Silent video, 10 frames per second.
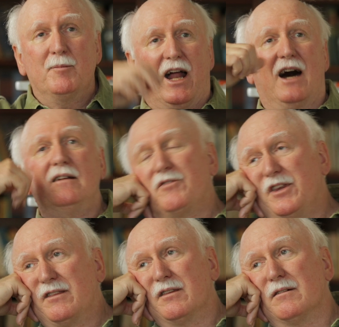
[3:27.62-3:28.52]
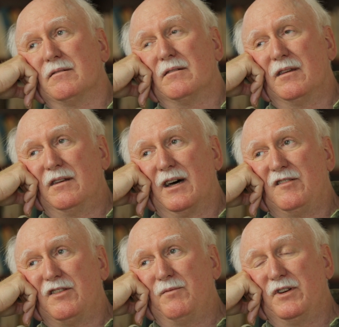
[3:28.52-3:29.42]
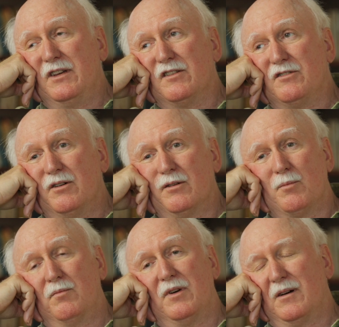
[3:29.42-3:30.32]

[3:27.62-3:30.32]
But I don't think the, the Ninth Symphony is a total,